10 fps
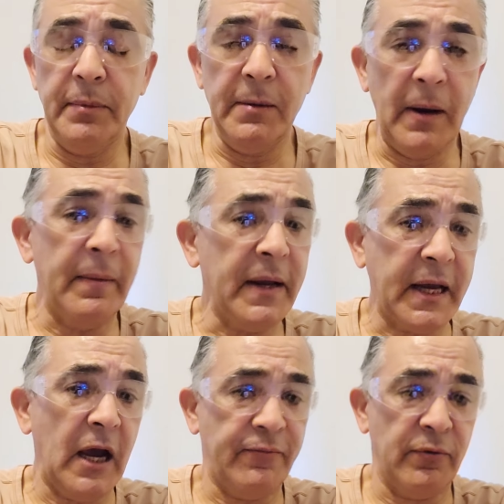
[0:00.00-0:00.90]
Be very
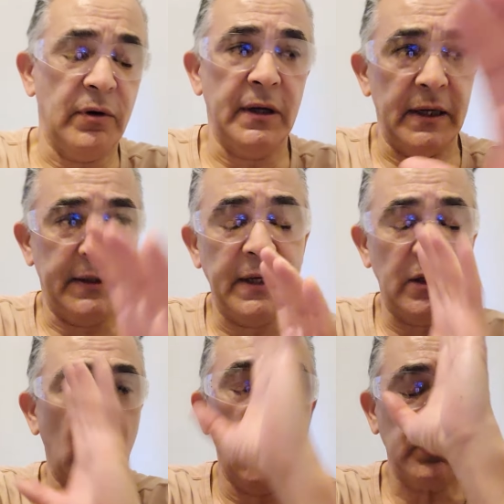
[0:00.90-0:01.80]
careful. See,
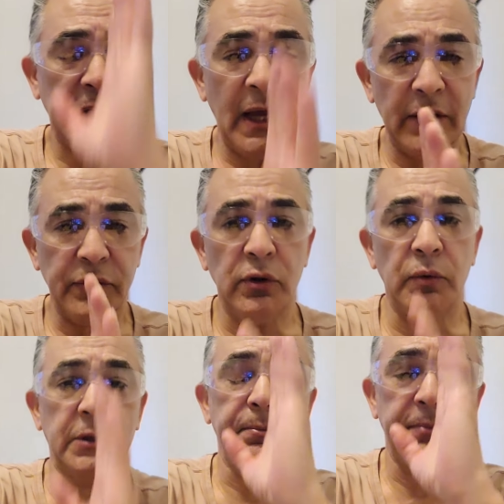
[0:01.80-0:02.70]
the whole thing has to do
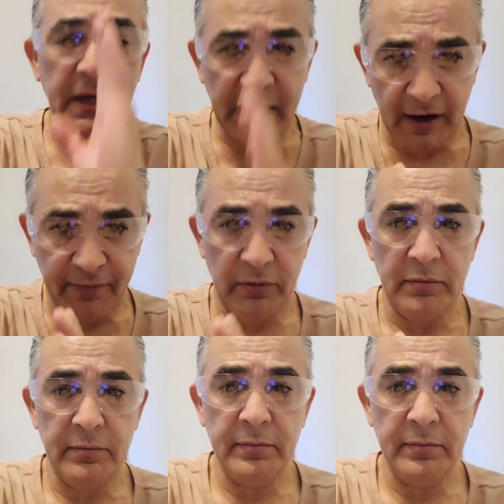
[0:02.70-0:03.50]
with be careful.